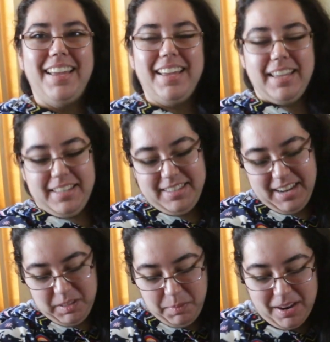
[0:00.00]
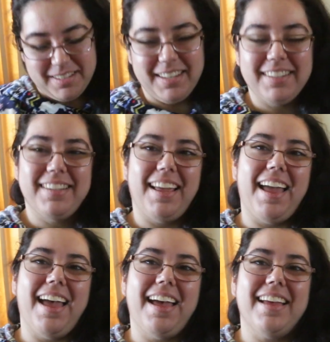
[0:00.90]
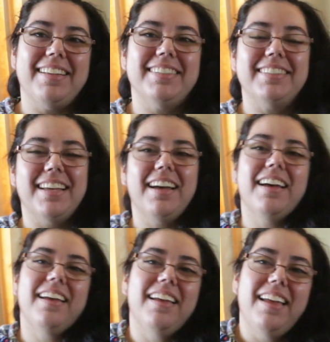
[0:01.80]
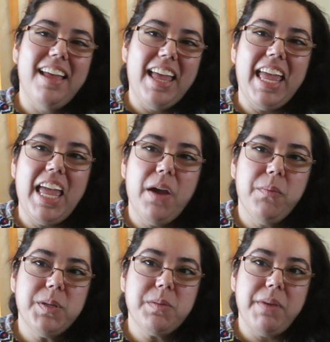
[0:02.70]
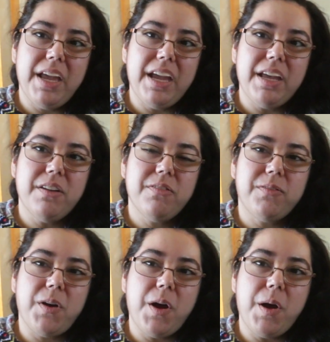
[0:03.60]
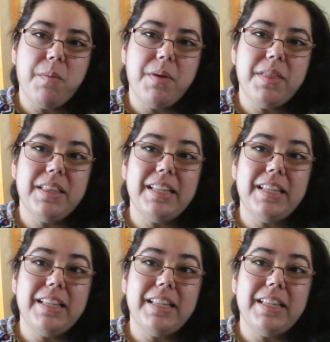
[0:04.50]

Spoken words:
is the next project, and it it was made from the